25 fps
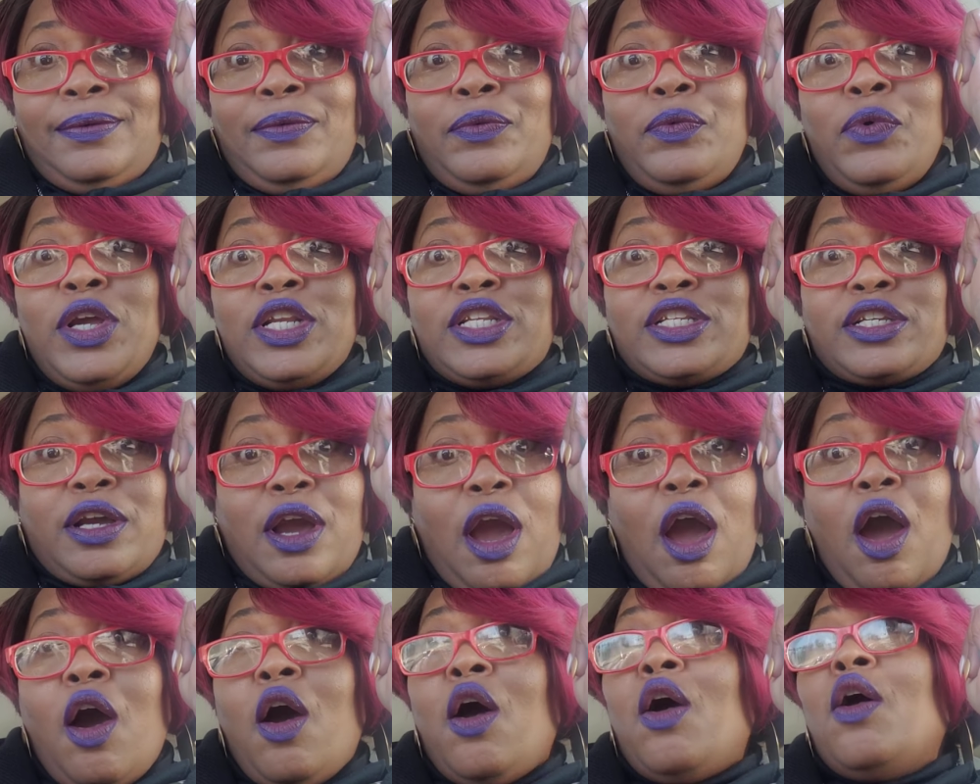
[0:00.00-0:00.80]
which
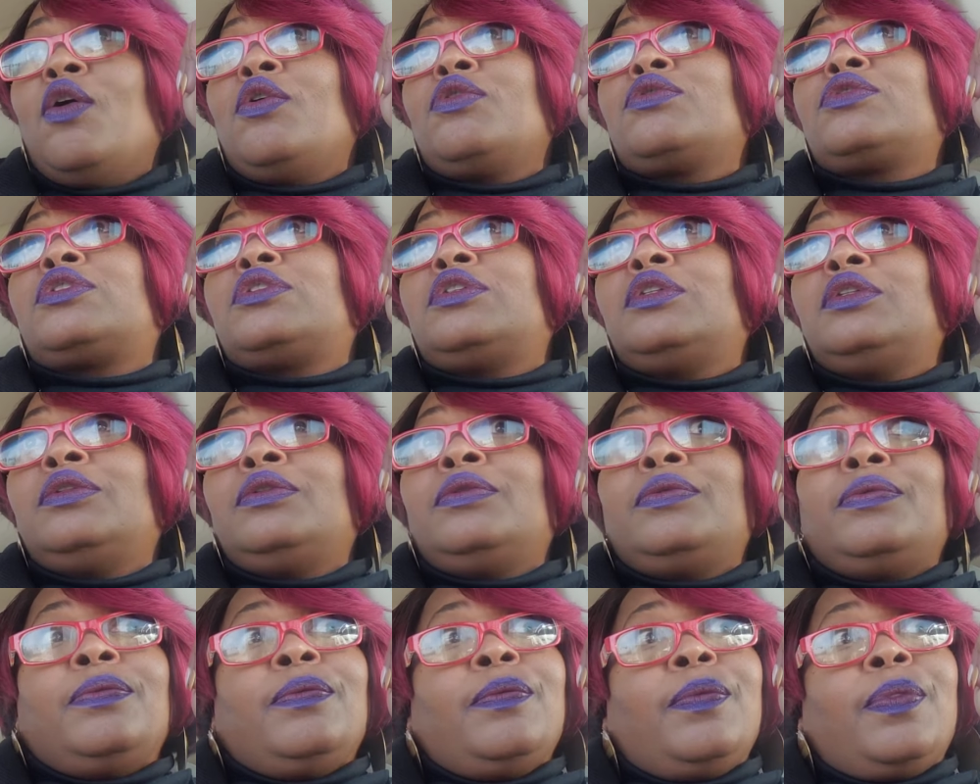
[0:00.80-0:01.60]
caused
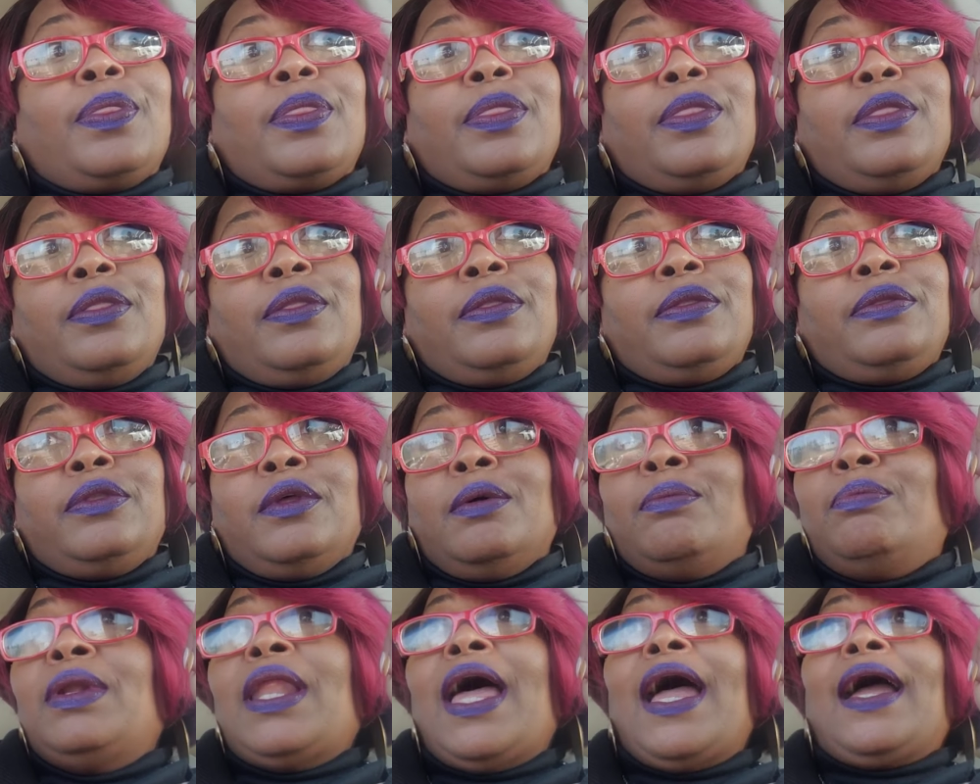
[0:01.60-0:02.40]

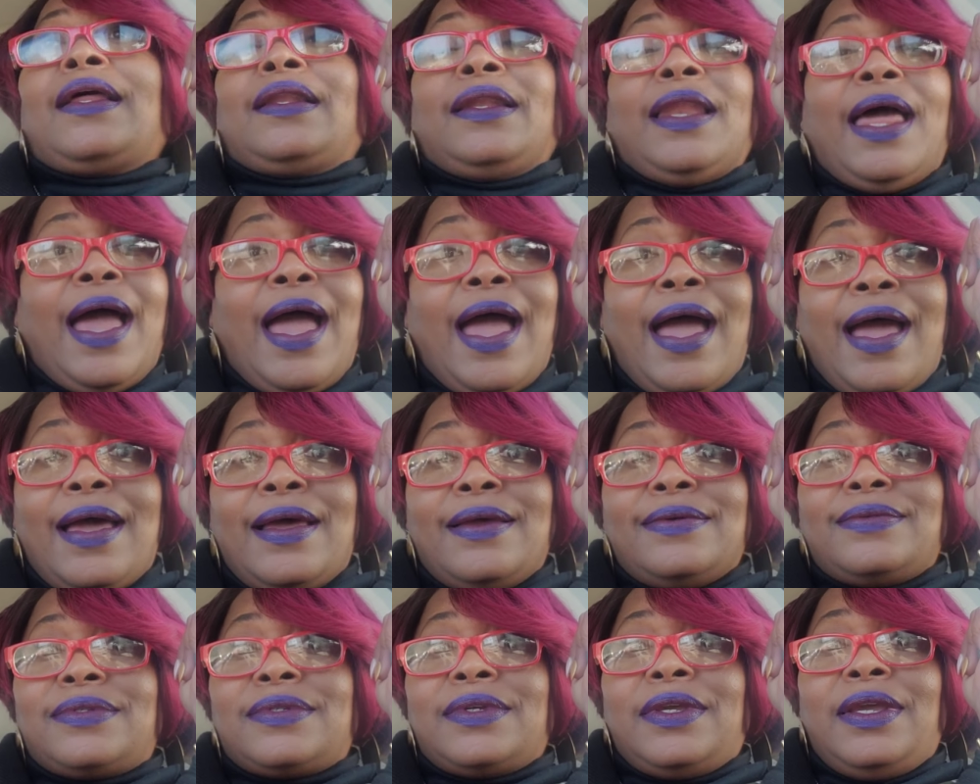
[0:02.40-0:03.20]
the black
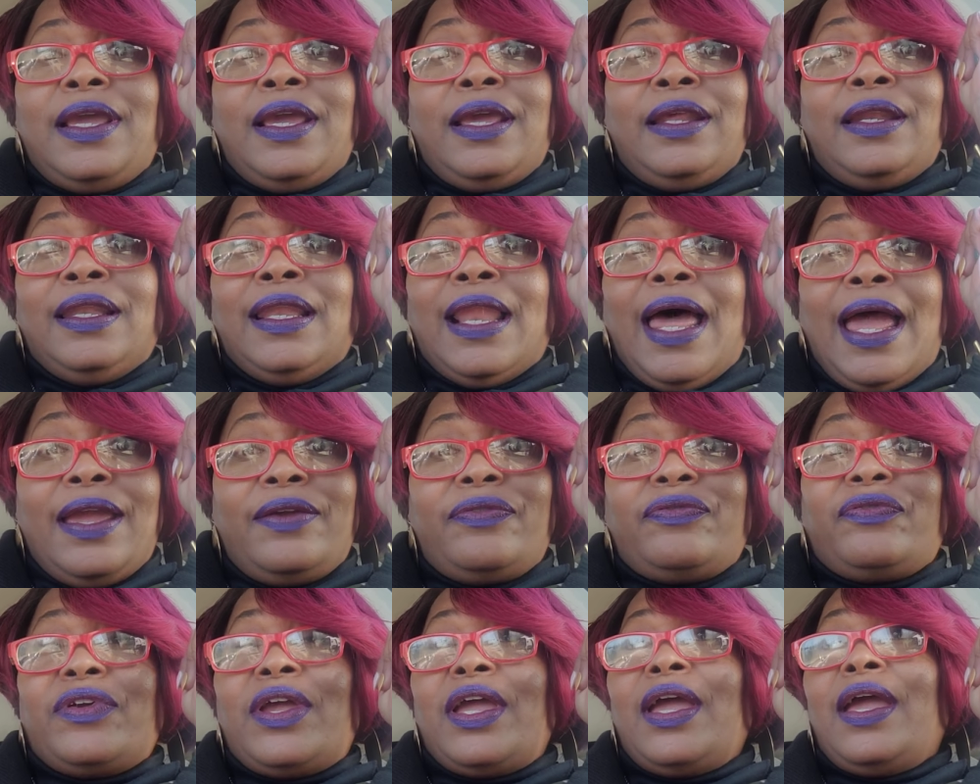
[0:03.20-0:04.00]
lives and
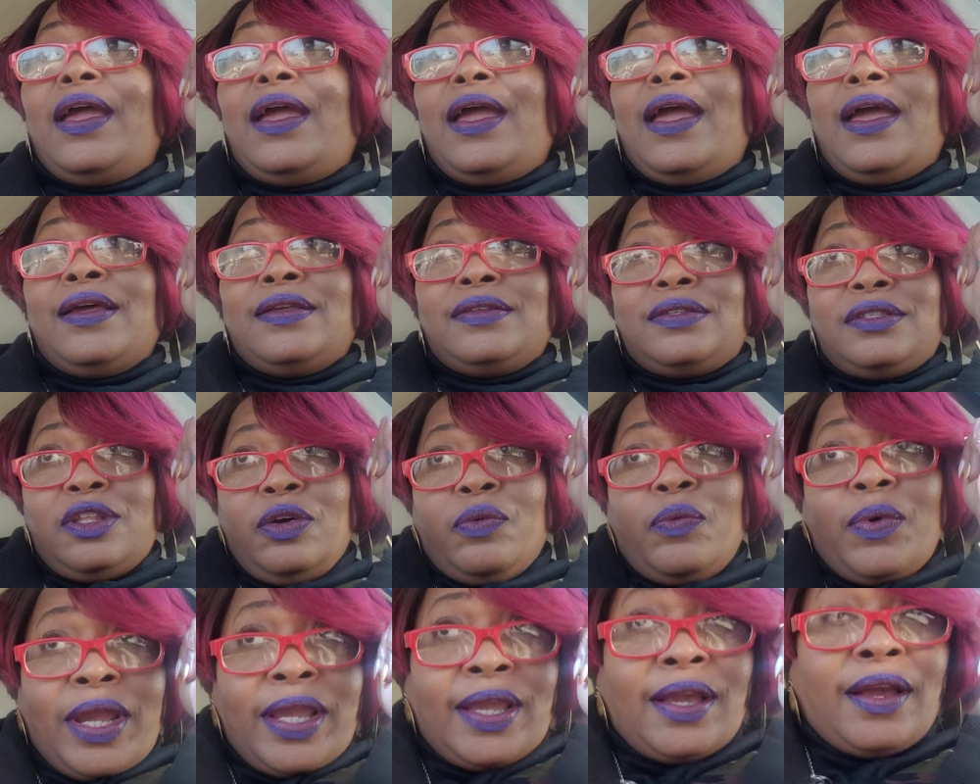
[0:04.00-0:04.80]
life as
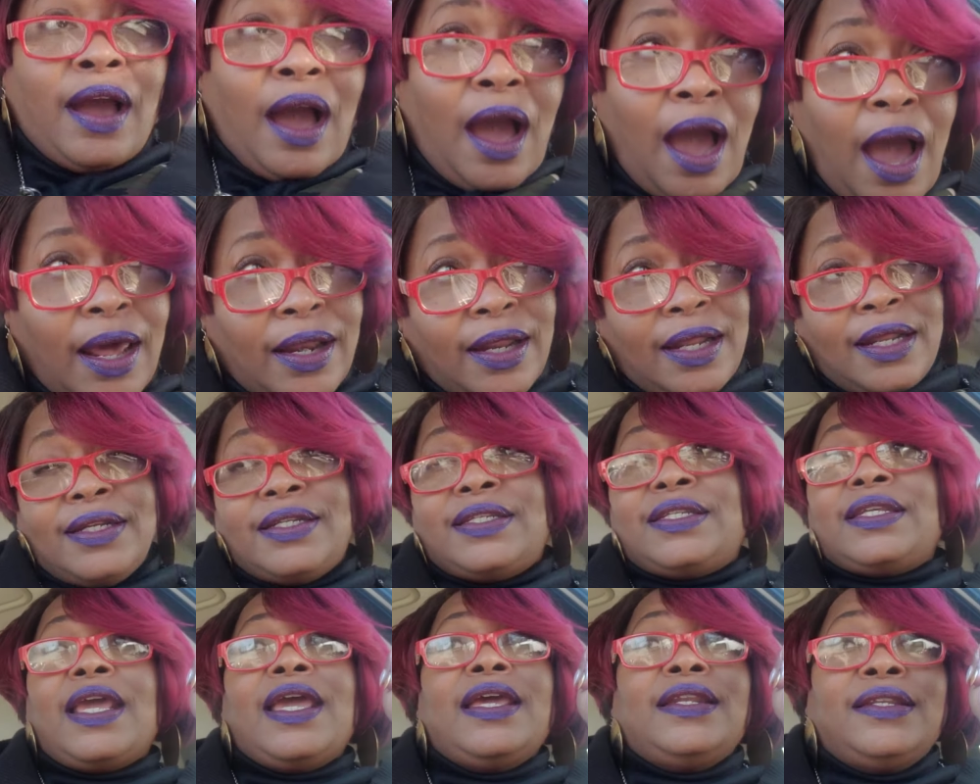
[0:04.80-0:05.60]
the way God
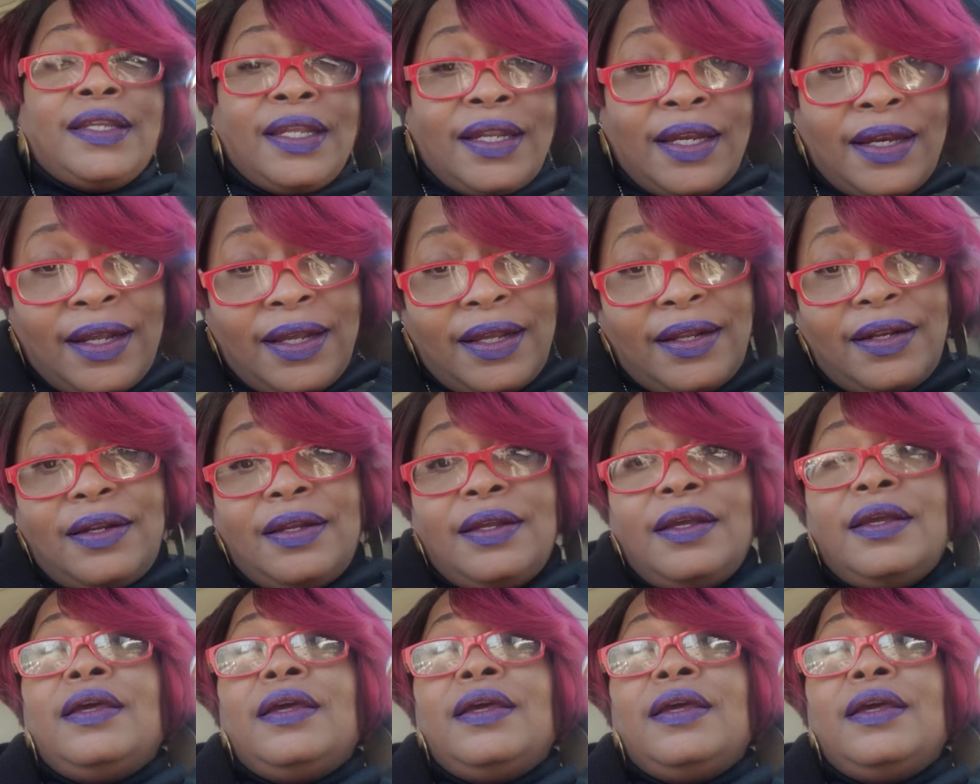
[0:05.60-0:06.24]
intended it.